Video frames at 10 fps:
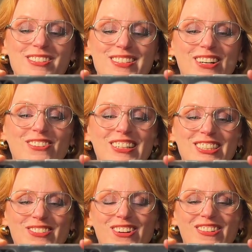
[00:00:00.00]
so
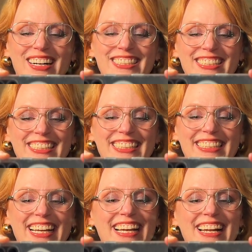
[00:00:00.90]
much for
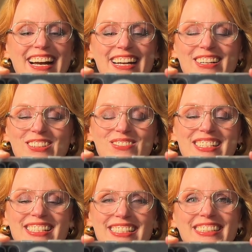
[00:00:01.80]
watching, and I hope to
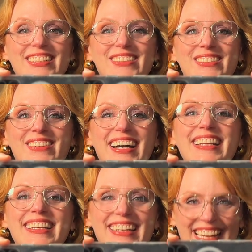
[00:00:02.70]
see you
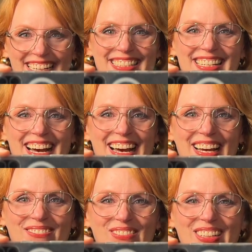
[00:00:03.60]
next
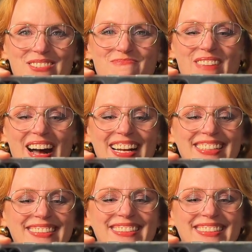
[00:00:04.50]
time. Bye.